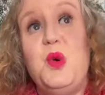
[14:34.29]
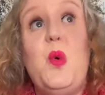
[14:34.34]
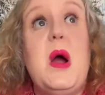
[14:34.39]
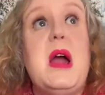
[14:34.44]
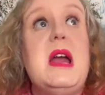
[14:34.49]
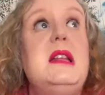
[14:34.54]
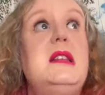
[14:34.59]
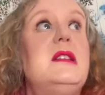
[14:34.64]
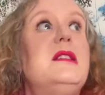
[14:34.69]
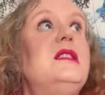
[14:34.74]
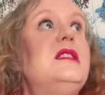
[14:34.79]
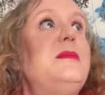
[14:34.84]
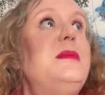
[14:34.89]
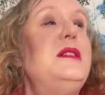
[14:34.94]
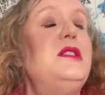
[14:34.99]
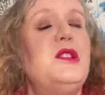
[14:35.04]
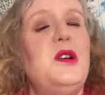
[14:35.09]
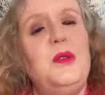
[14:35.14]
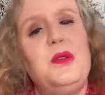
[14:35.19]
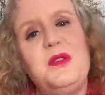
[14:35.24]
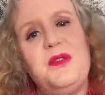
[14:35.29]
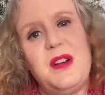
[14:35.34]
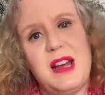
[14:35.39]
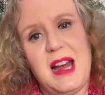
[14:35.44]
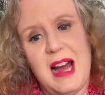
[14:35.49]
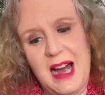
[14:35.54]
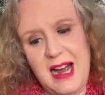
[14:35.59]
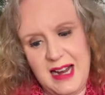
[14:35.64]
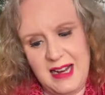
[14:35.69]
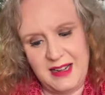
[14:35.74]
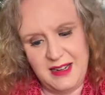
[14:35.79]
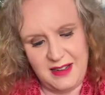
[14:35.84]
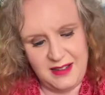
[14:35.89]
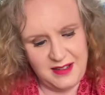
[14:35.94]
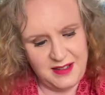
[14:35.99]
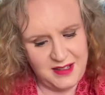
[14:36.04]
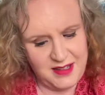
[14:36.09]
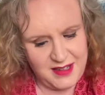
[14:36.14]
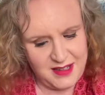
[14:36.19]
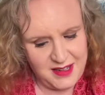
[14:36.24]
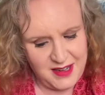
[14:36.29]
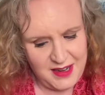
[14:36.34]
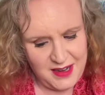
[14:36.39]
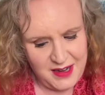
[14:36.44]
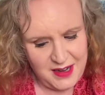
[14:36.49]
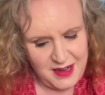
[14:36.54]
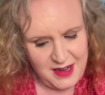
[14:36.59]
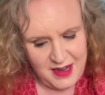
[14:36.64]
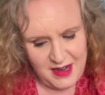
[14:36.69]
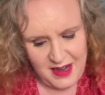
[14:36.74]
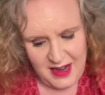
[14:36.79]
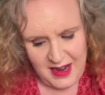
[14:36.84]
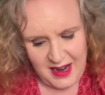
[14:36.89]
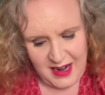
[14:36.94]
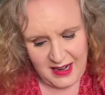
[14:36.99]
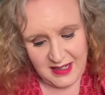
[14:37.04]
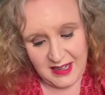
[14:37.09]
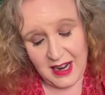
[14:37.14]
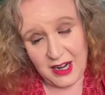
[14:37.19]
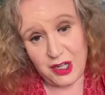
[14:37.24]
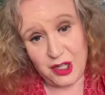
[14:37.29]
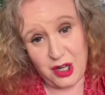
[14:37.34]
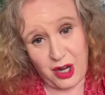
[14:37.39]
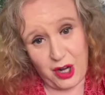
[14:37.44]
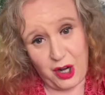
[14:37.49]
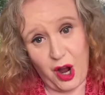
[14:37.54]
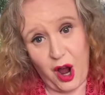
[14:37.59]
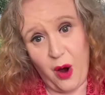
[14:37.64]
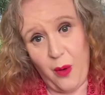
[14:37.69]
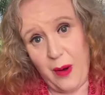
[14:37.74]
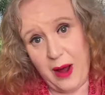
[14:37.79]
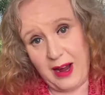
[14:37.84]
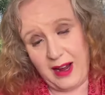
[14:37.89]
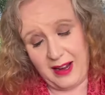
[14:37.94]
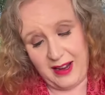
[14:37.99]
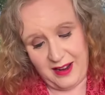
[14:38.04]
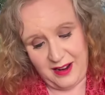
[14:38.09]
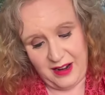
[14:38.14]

waiting to be told for guidance is actually going.